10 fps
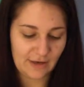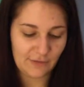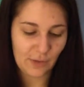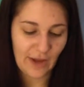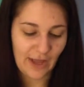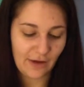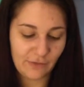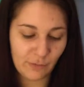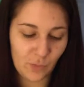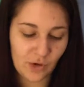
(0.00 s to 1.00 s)
if you
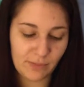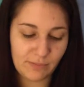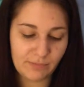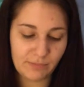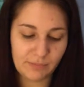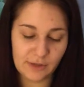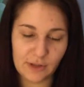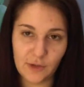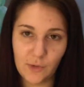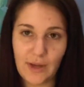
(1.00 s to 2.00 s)
have more
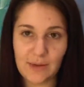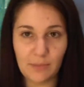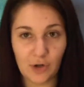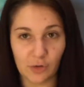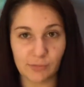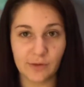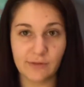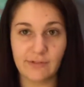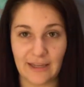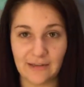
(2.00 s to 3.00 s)
blue and
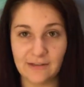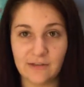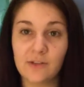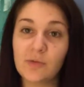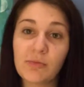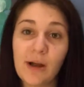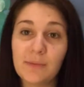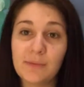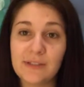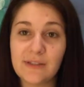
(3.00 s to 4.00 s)
purple veins, then you're
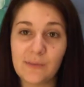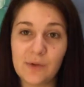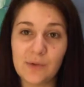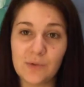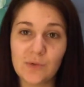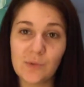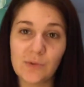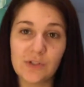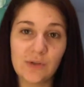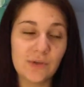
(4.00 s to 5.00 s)
probably someone who's
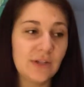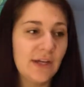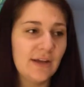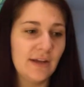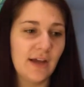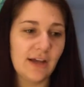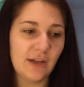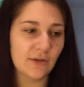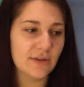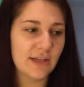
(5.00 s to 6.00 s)
cool toned.
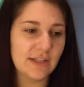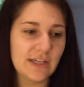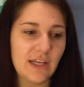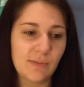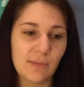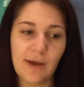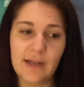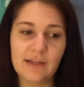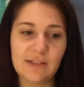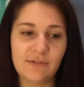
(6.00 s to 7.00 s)
Another thing to keep in
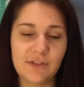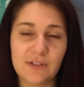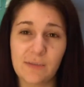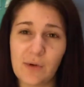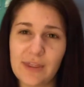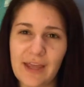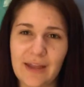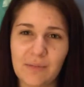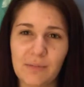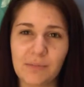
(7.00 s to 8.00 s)
mind is if you're someone
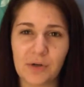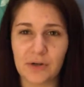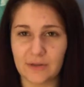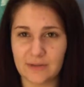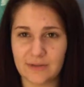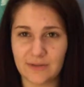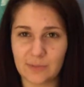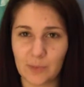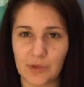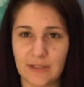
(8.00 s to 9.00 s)
that
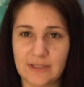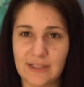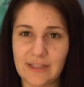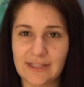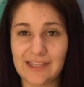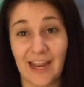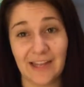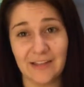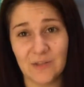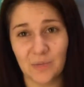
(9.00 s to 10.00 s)
burns more easily than
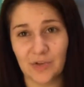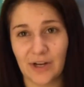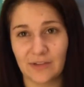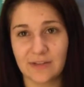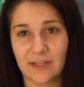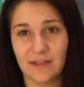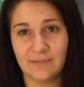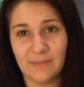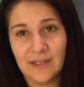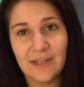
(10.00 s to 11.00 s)
tans when you're out in the sun,